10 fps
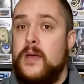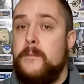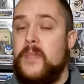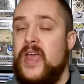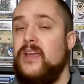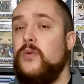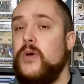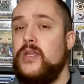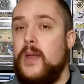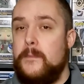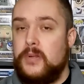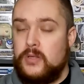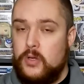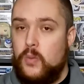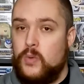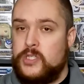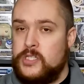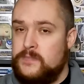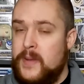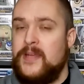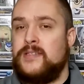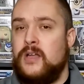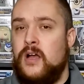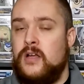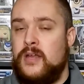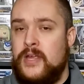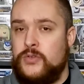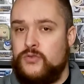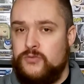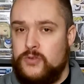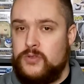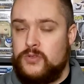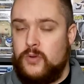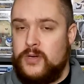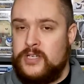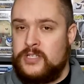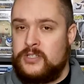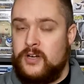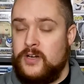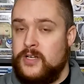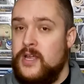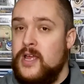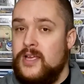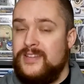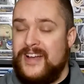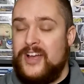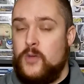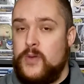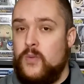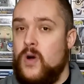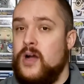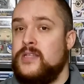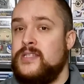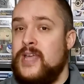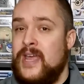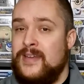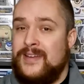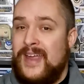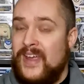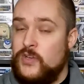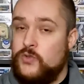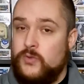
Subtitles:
Penguin Bloom, which is based on a true story starring Naomi Watts and Andrew